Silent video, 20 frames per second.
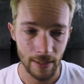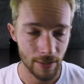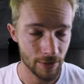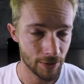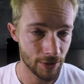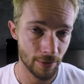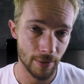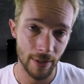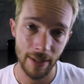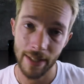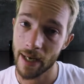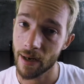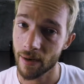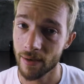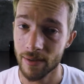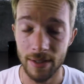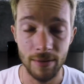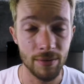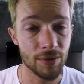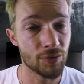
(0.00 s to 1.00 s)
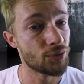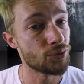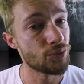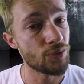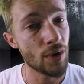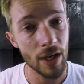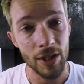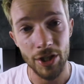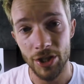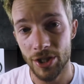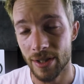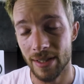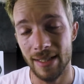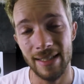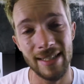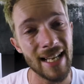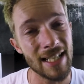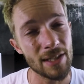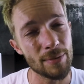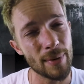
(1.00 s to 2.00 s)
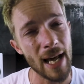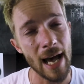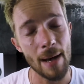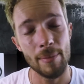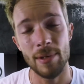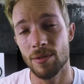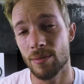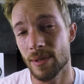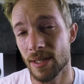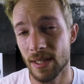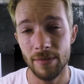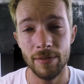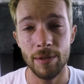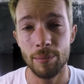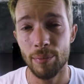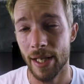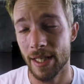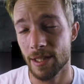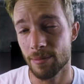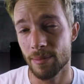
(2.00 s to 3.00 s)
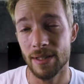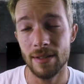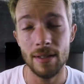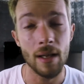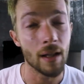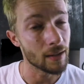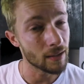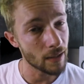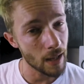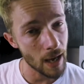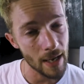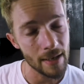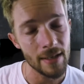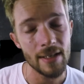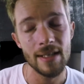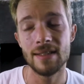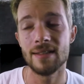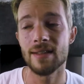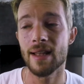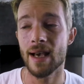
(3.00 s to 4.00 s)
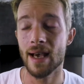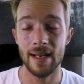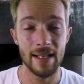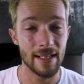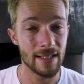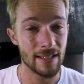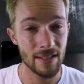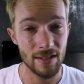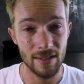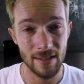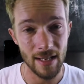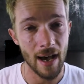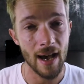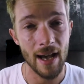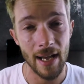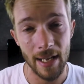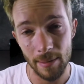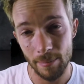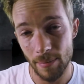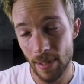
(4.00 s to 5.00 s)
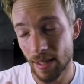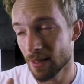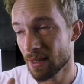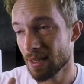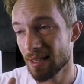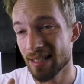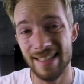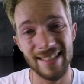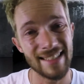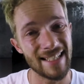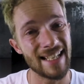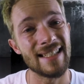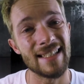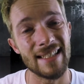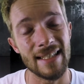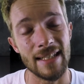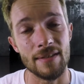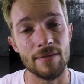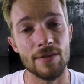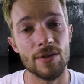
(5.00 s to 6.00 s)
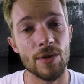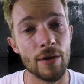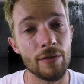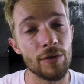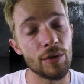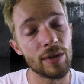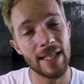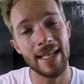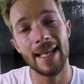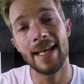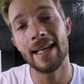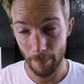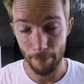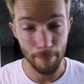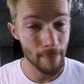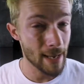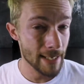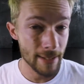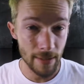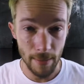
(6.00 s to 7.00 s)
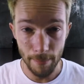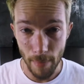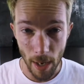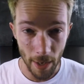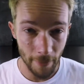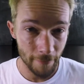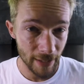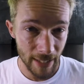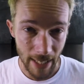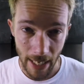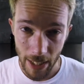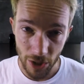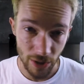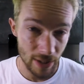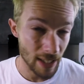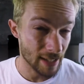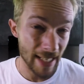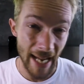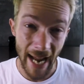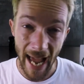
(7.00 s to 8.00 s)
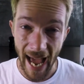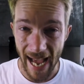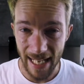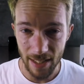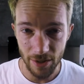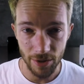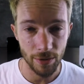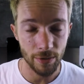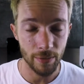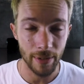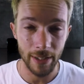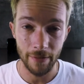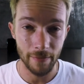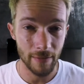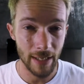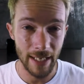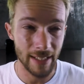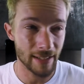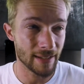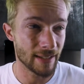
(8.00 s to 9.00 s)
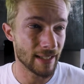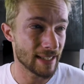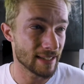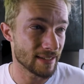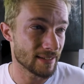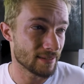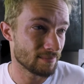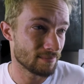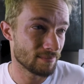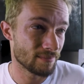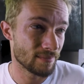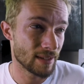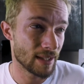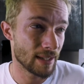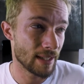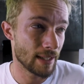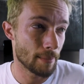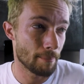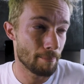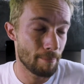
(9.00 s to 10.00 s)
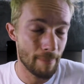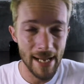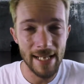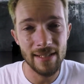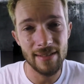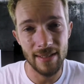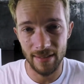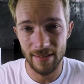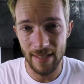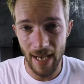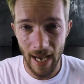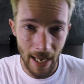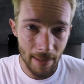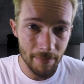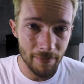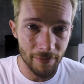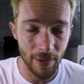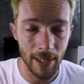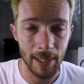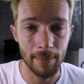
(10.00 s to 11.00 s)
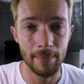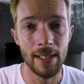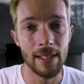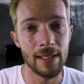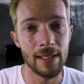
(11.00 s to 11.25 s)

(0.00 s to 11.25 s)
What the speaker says: do it now, because it was rushed. And that's what happens with TV placements a lot, is that it's time sensitive. So if you can't make the modifications that they ask you in a basic time frame,